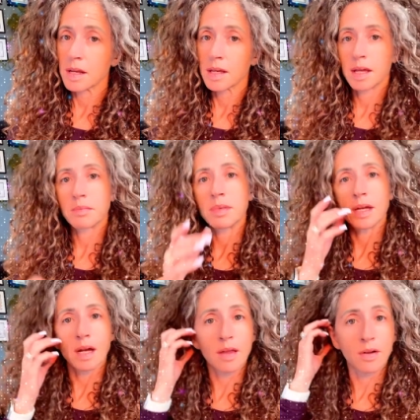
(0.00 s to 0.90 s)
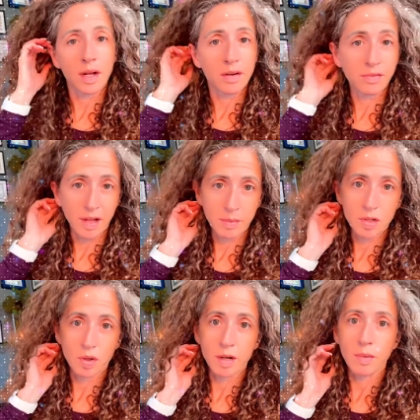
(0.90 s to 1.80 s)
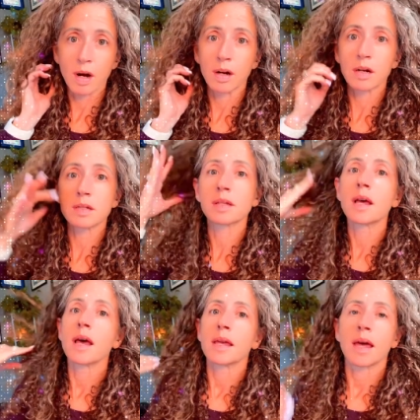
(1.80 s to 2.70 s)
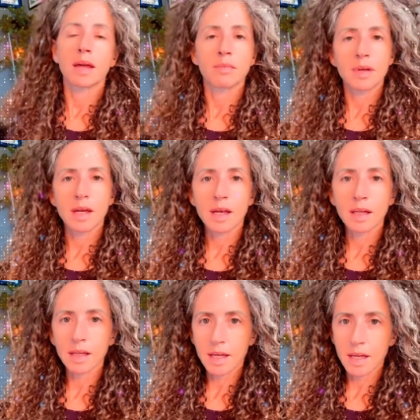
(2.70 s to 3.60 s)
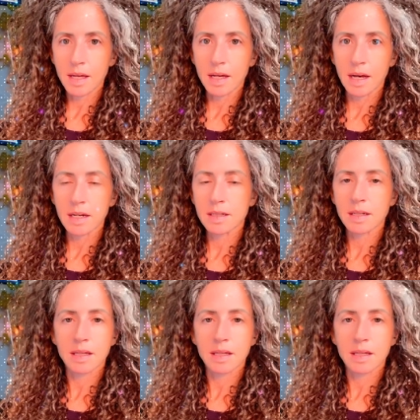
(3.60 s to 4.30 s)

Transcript: can be other inflammatory markers, can be leaky gut.